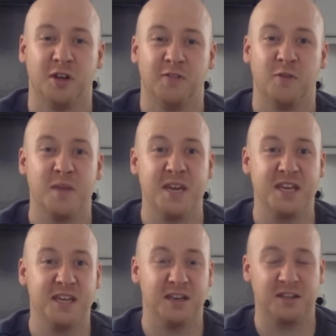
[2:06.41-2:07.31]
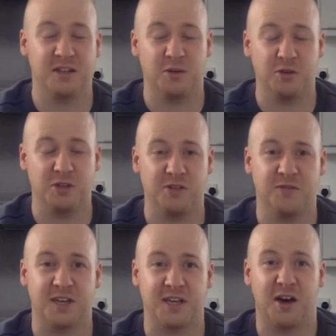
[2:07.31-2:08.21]
For me, I don't know what you
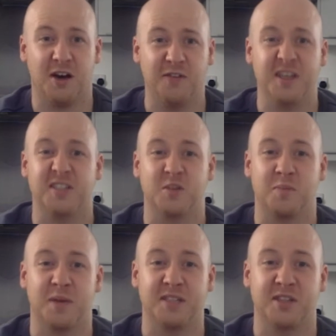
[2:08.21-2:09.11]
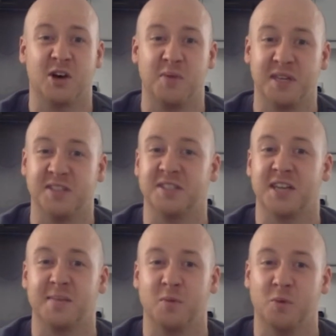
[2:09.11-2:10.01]
think. I think it's the best derby
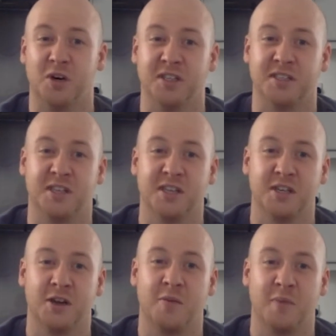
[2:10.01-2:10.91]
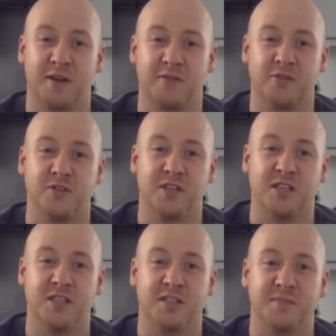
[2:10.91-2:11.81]
entertainment-wise going back through the
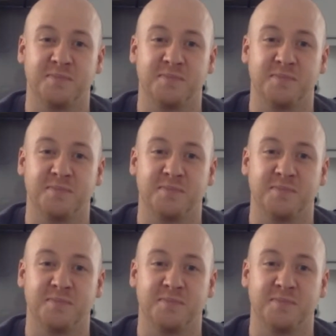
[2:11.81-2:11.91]
years.